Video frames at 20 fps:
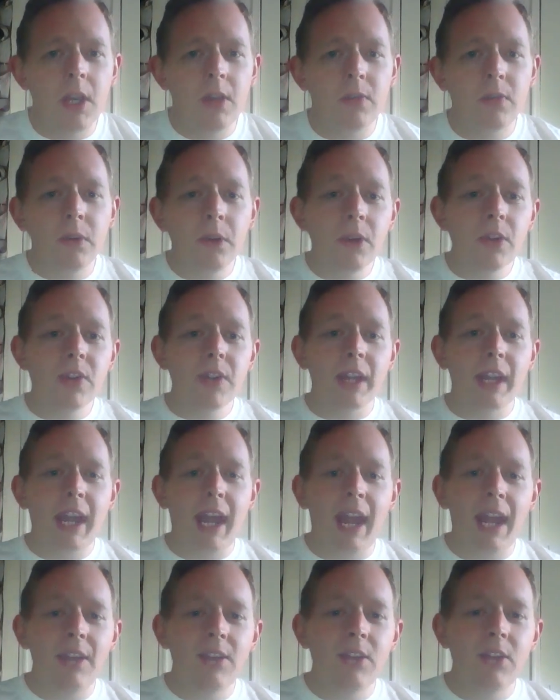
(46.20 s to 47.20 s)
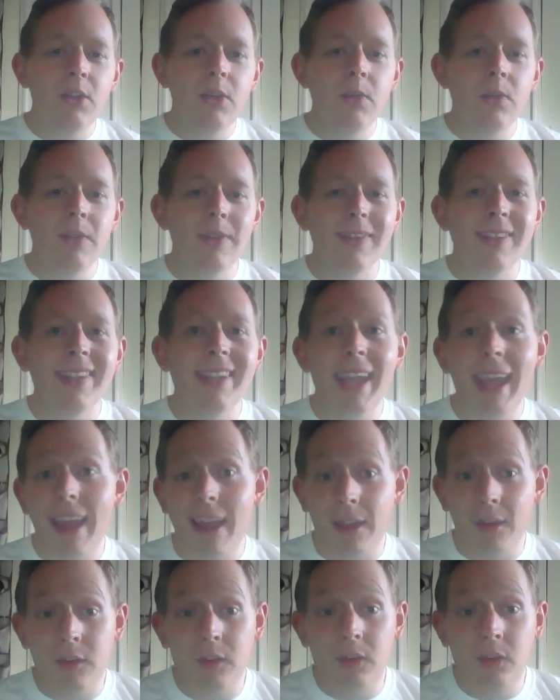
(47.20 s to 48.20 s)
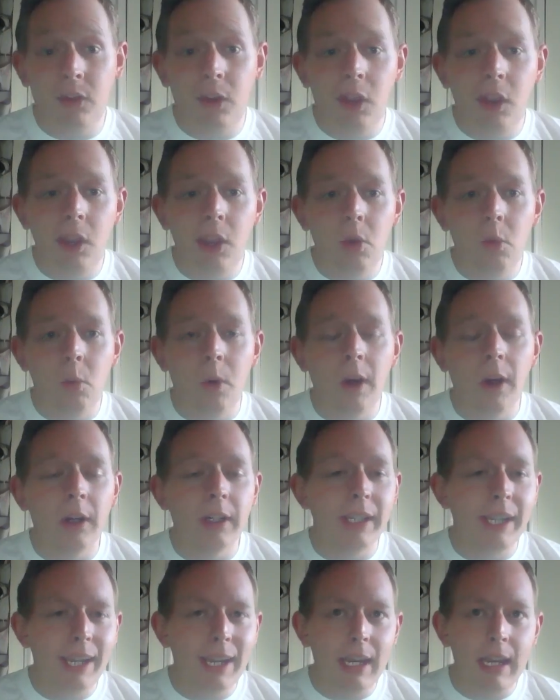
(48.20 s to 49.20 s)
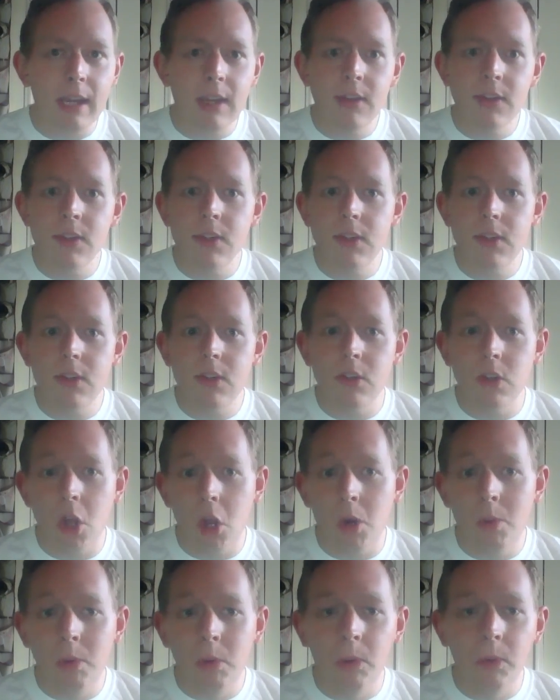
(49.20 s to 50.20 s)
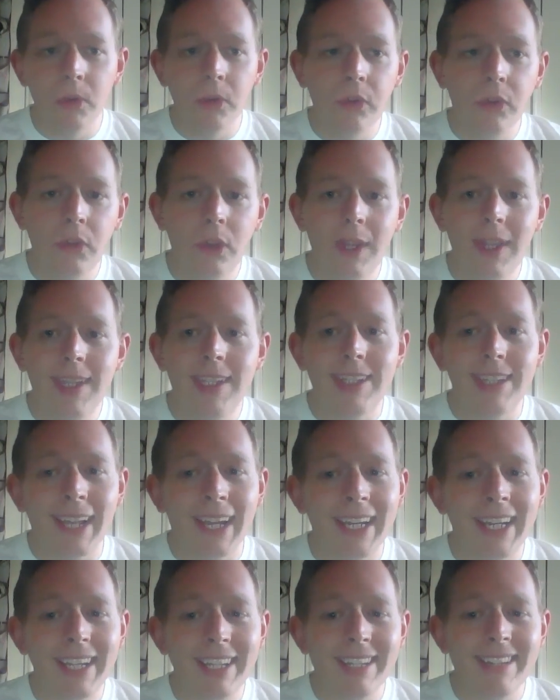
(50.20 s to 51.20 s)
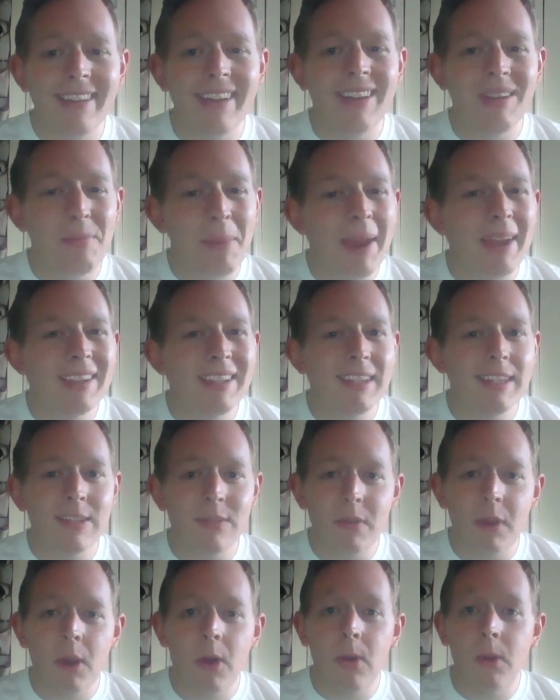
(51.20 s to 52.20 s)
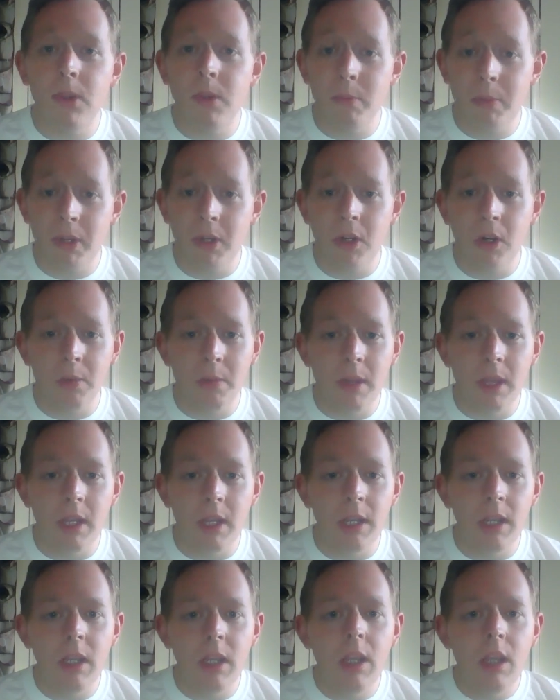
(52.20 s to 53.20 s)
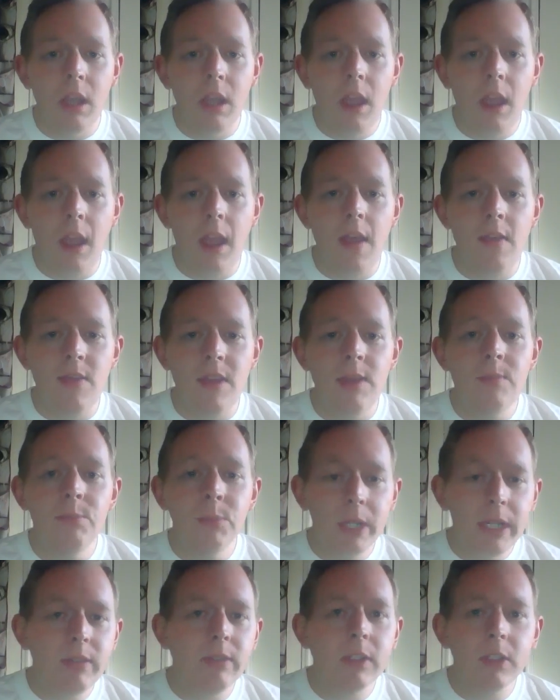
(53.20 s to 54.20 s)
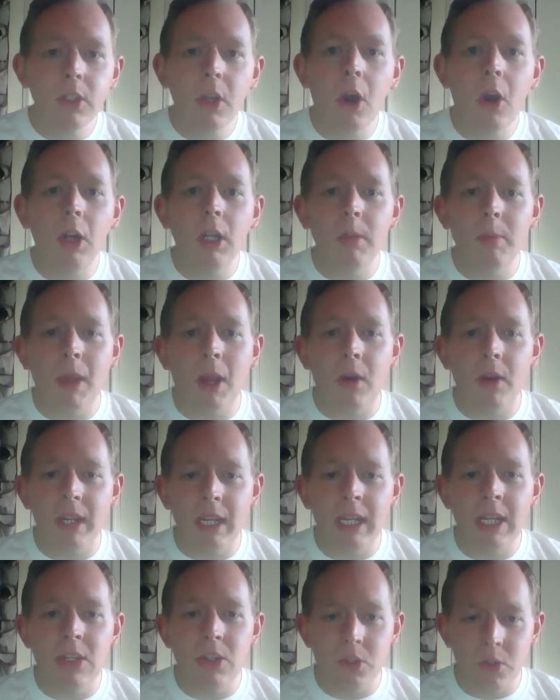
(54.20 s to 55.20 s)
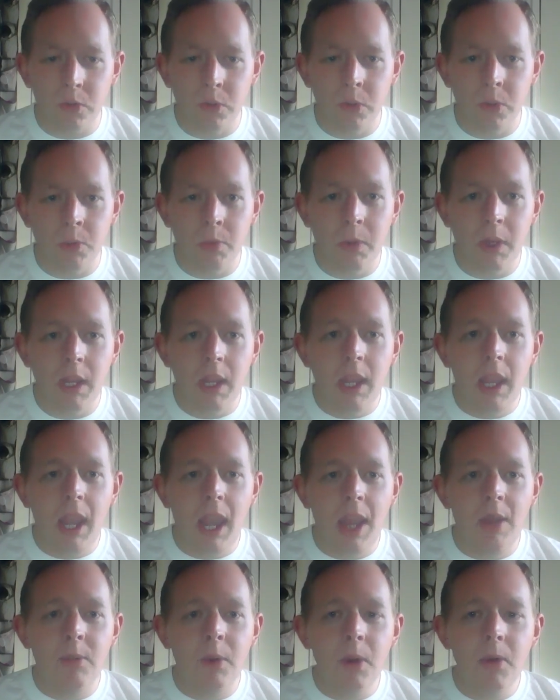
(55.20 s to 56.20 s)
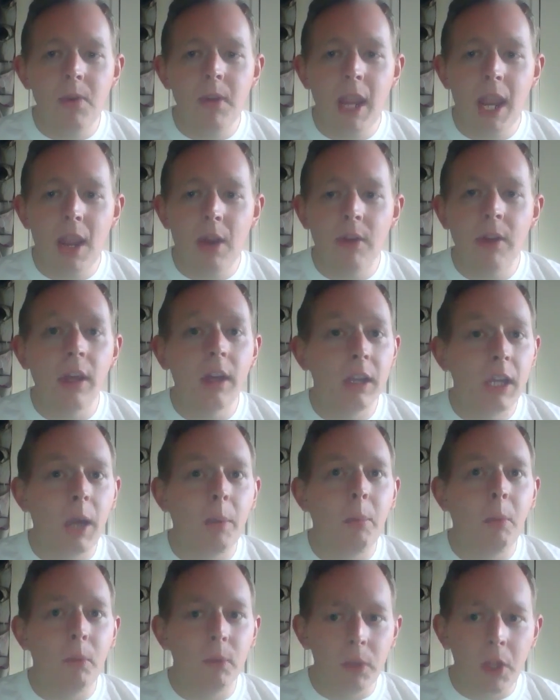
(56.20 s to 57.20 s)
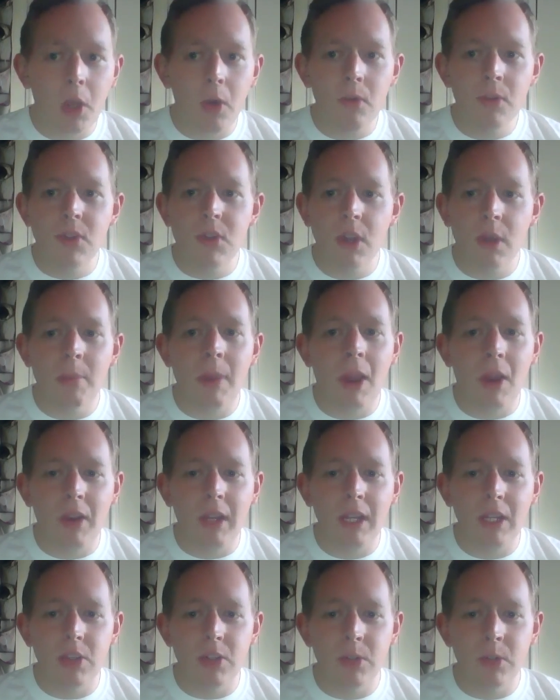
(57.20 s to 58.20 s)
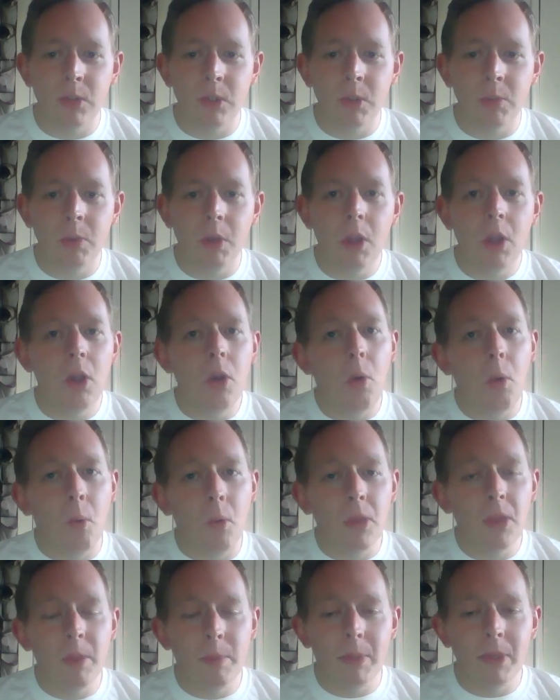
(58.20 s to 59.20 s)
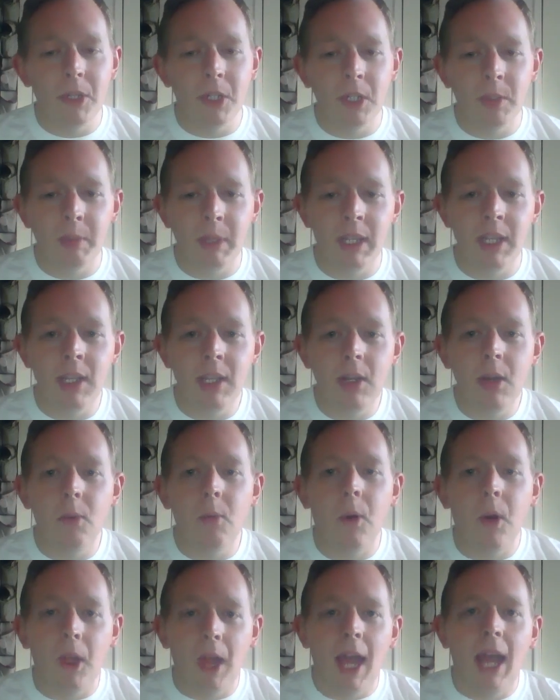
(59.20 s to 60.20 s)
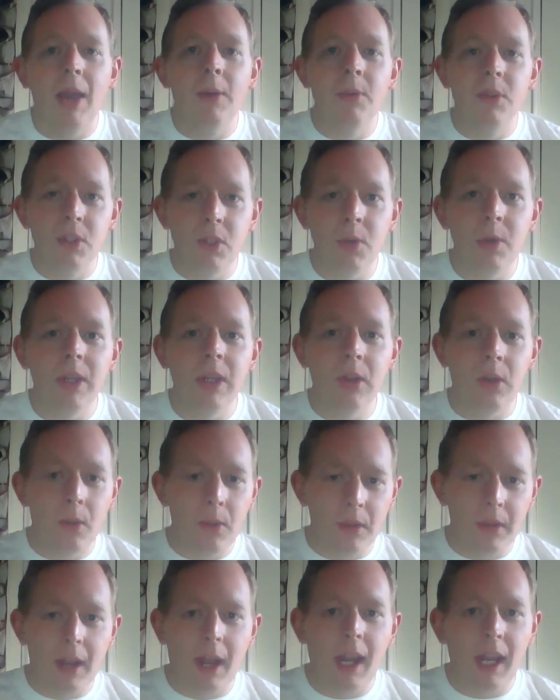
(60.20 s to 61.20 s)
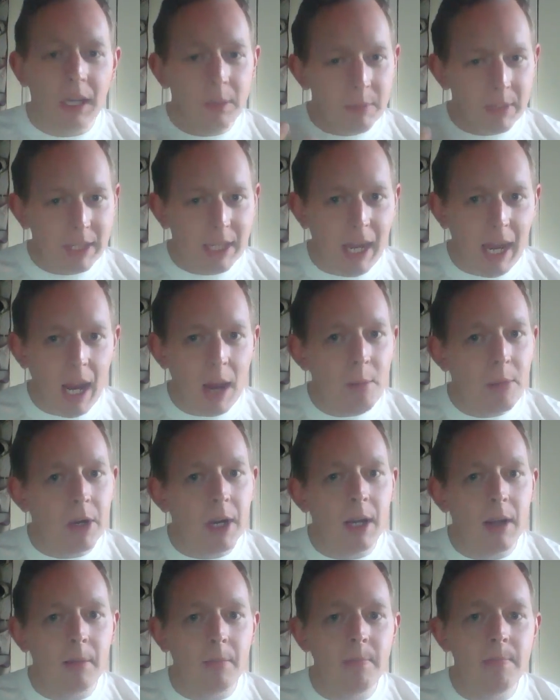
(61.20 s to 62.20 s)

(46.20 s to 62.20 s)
First, I had students guess where kings, nobles, knights, and peasants fell on the pyramid, and then briefly talked about each group and wrote down a couple notes about each group on the pyramid while I was doing it on the document camera.